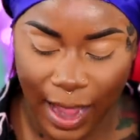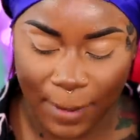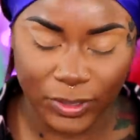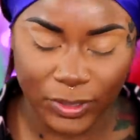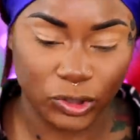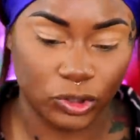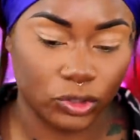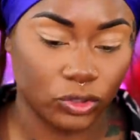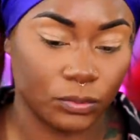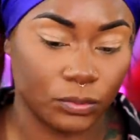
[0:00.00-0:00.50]

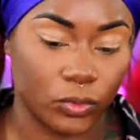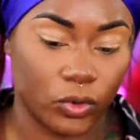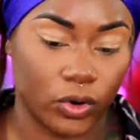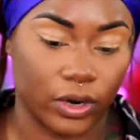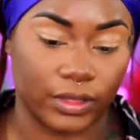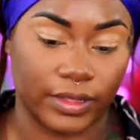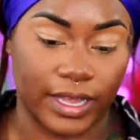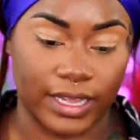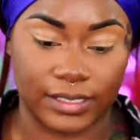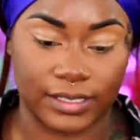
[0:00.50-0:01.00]
I'm gonna do
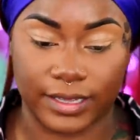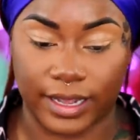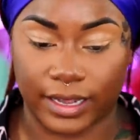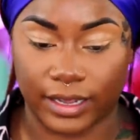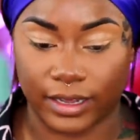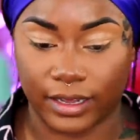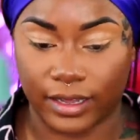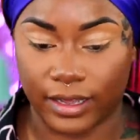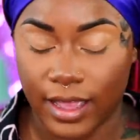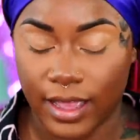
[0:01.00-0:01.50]
more or less
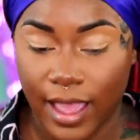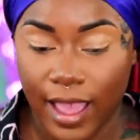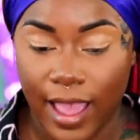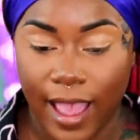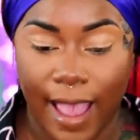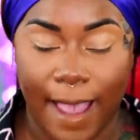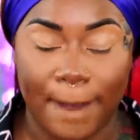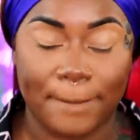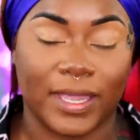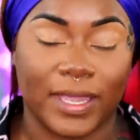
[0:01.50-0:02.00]
like a,
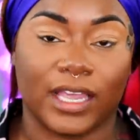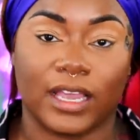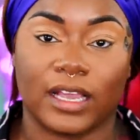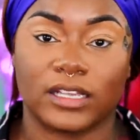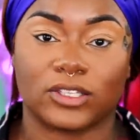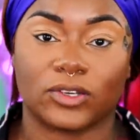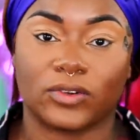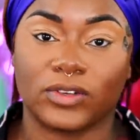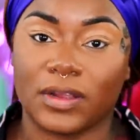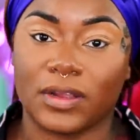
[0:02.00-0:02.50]
I mean,
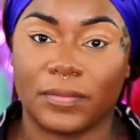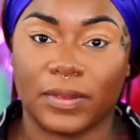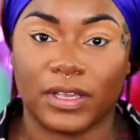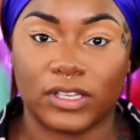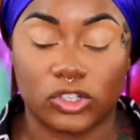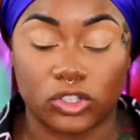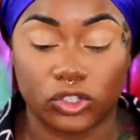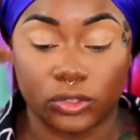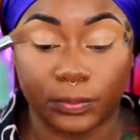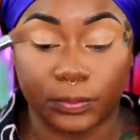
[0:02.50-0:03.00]
it's gonna
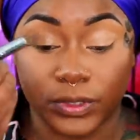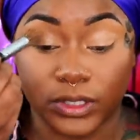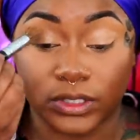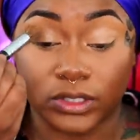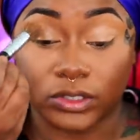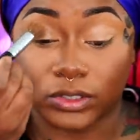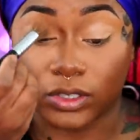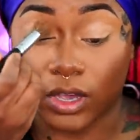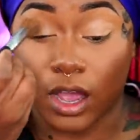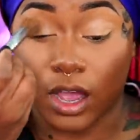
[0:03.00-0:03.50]
be super
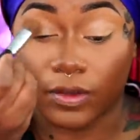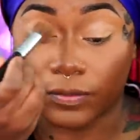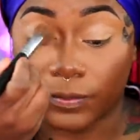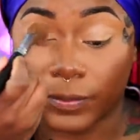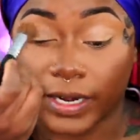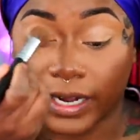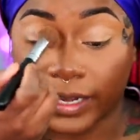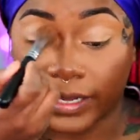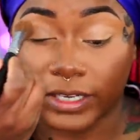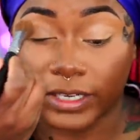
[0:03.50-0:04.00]

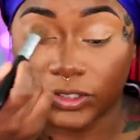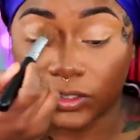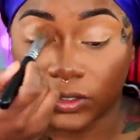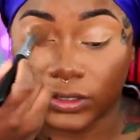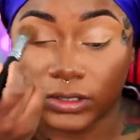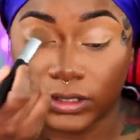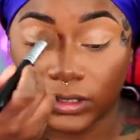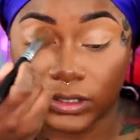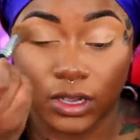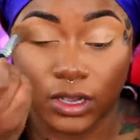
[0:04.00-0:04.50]
soft, but I guess
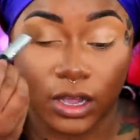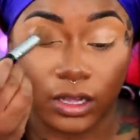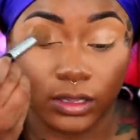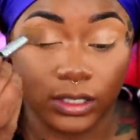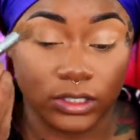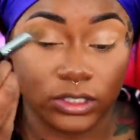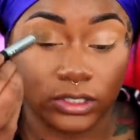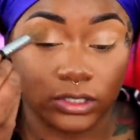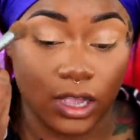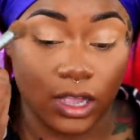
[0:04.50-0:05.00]
you can just
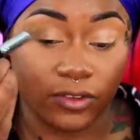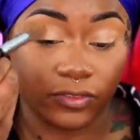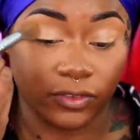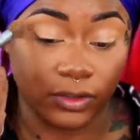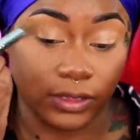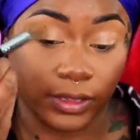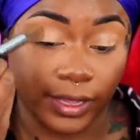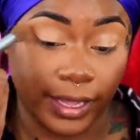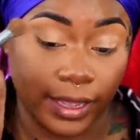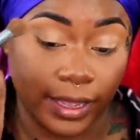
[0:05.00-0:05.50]
call it
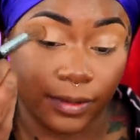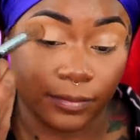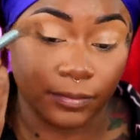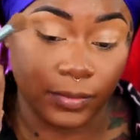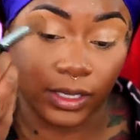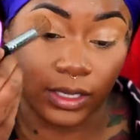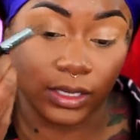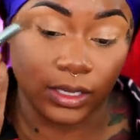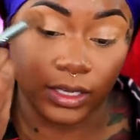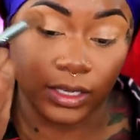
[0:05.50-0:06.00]
soft
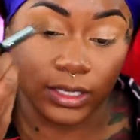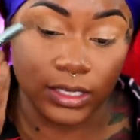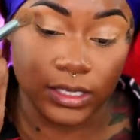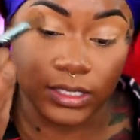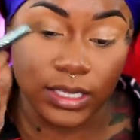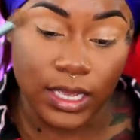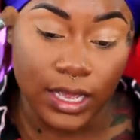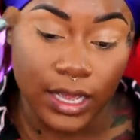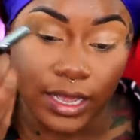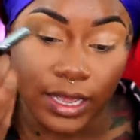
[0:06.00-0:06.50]
glam
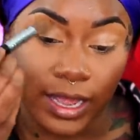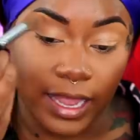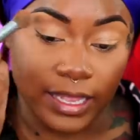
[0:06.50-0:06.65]
because